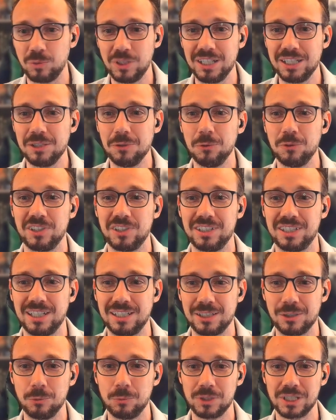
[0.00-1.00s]
will use it
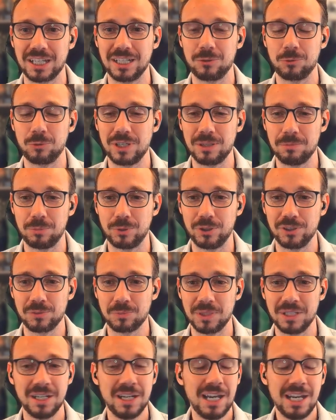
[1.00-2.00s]
and you will get
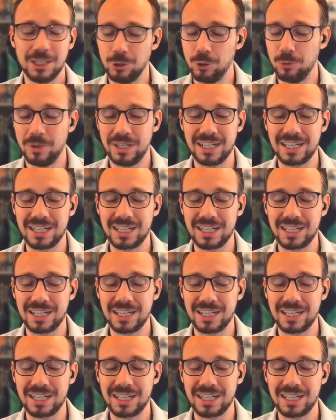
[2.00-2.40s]
reimbursement. Nobody